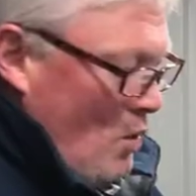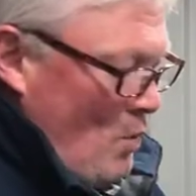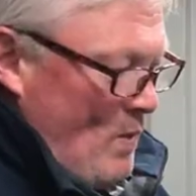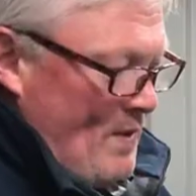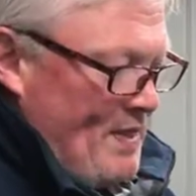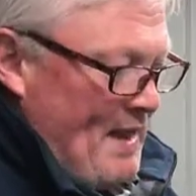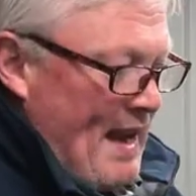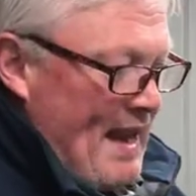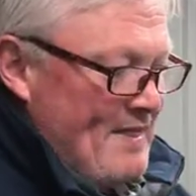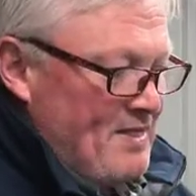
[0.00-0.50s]

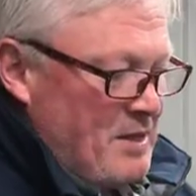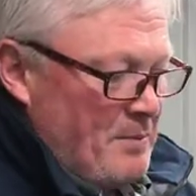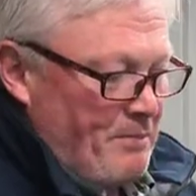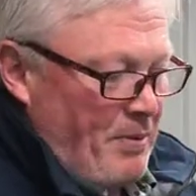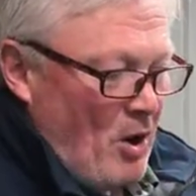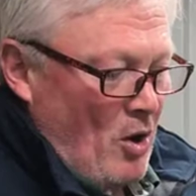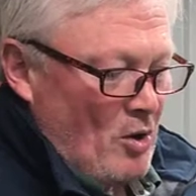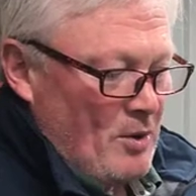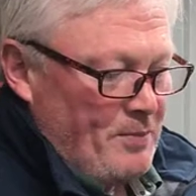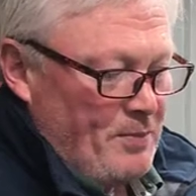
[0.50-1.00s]
with the length of
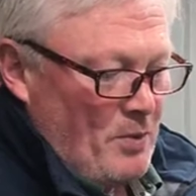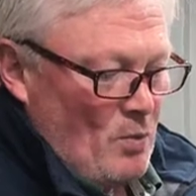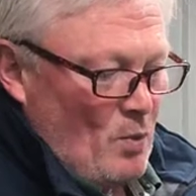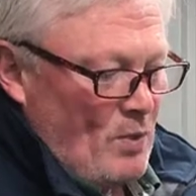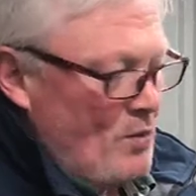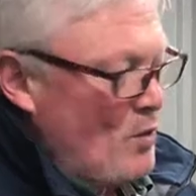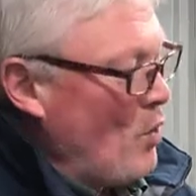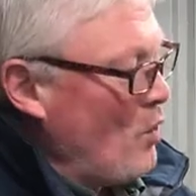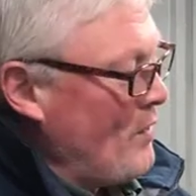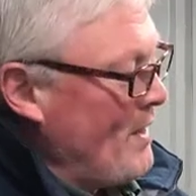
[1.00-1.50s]
pipe
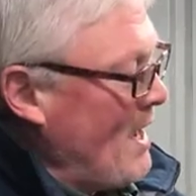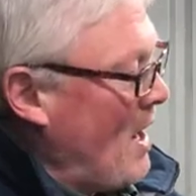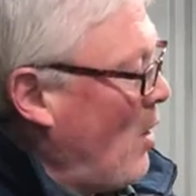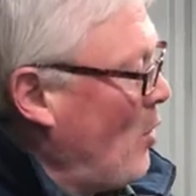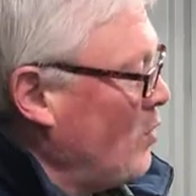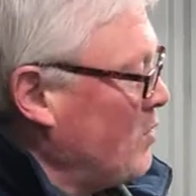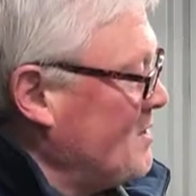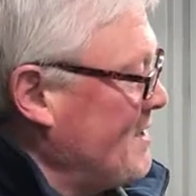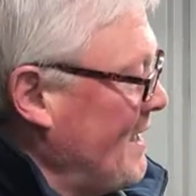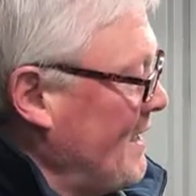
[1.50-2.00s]
with all the
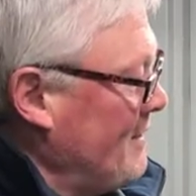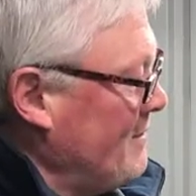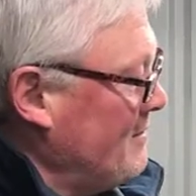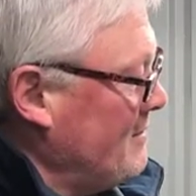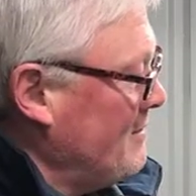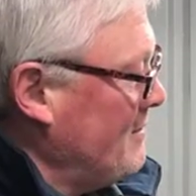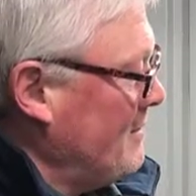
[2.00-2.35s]
holes in.